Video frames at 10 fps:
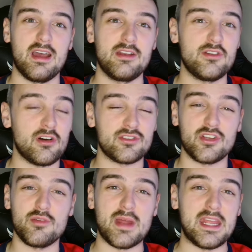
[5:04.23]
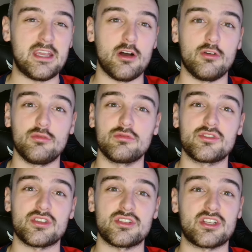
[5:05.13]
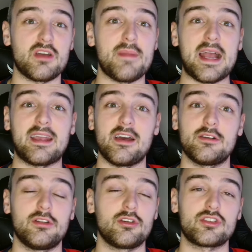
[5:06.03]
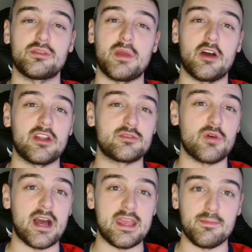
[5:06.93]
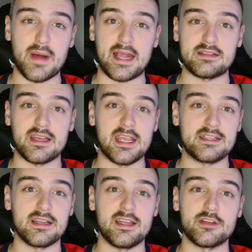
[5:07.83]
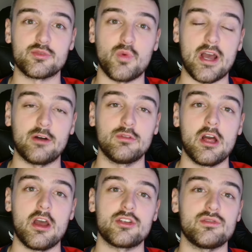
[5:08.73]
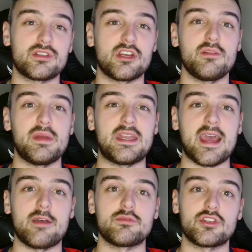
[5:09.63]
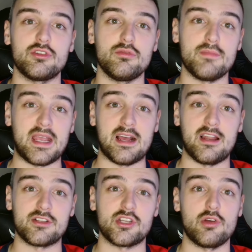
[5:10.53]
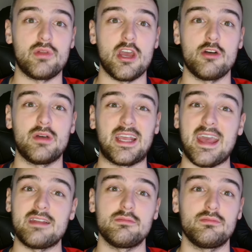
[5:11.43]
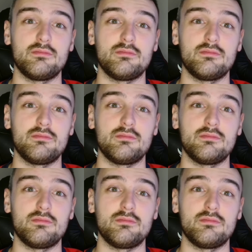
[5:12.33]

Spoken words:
Not too many goals. Scamacca looks to be on his way back to Italy as well, so it's going to be down to Mikel Antonio again,